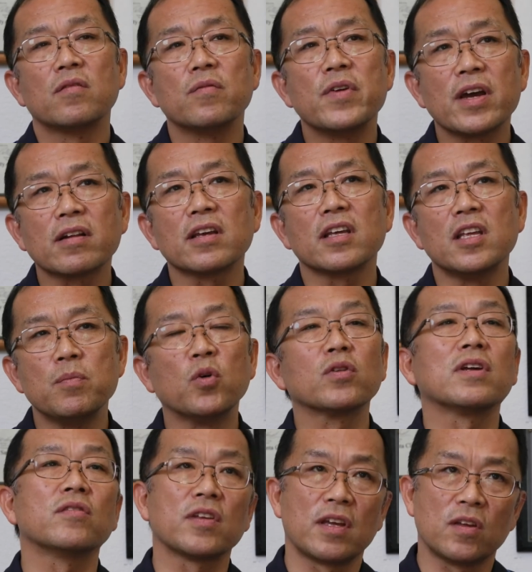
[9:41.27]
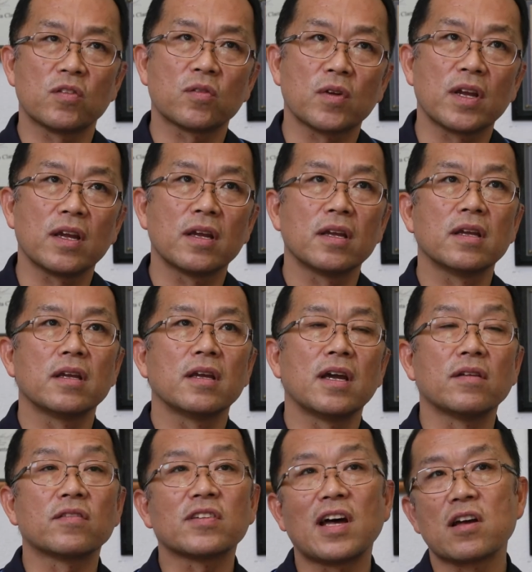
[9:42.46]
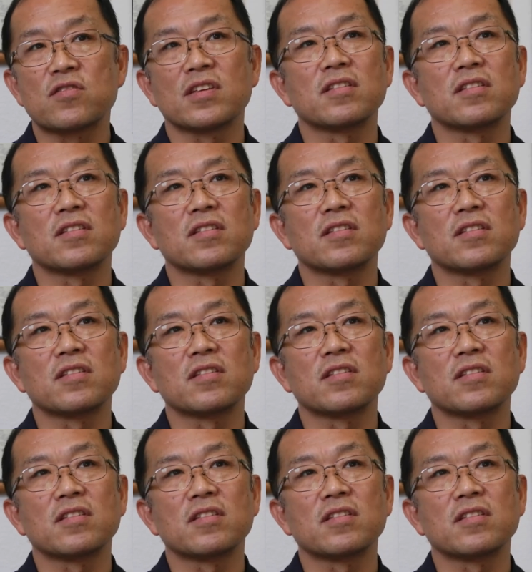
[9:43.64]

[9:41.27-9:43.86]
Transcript: very important history and third